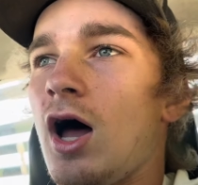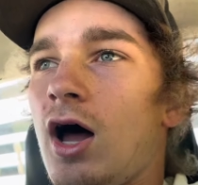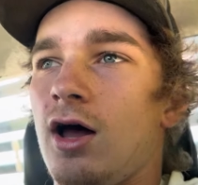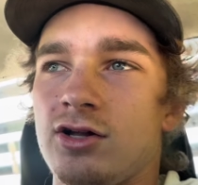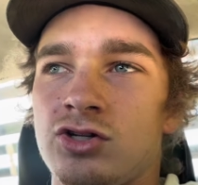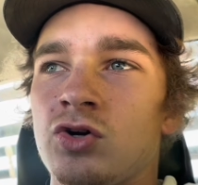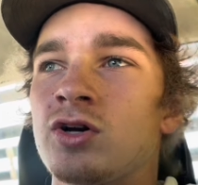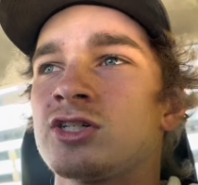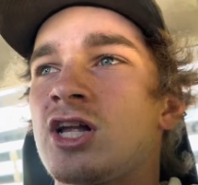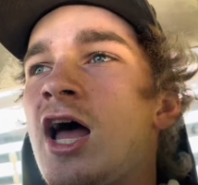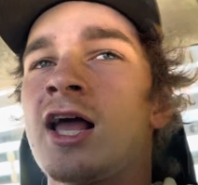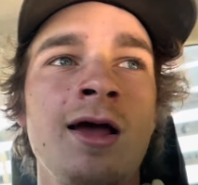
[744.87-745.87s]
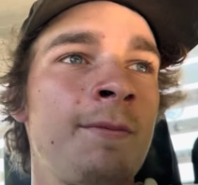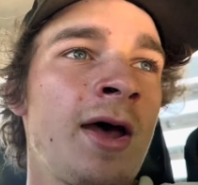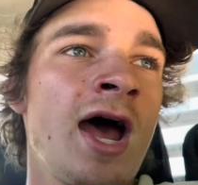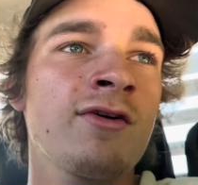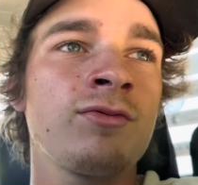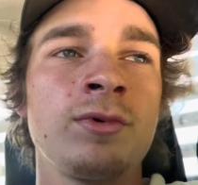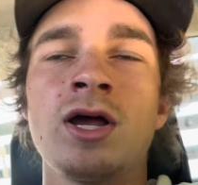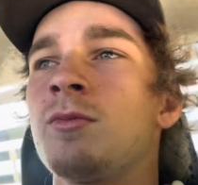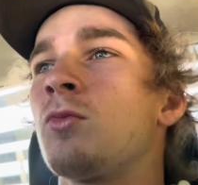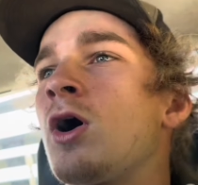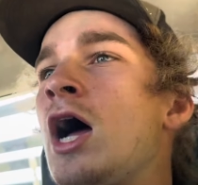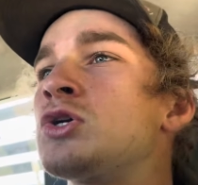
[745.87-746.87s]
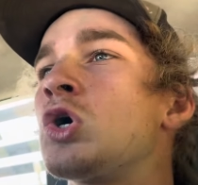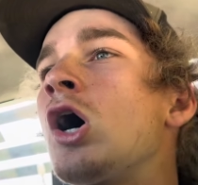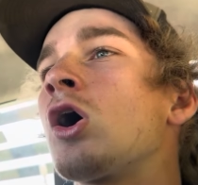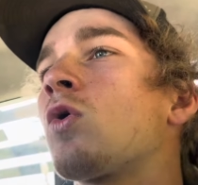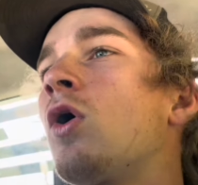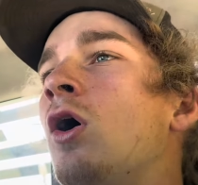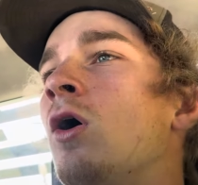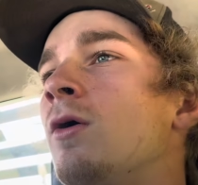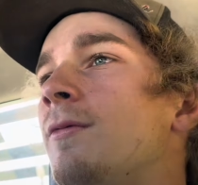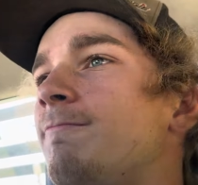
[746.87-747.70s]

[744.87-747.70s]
As soon as I get back from getting more hydraulic oil,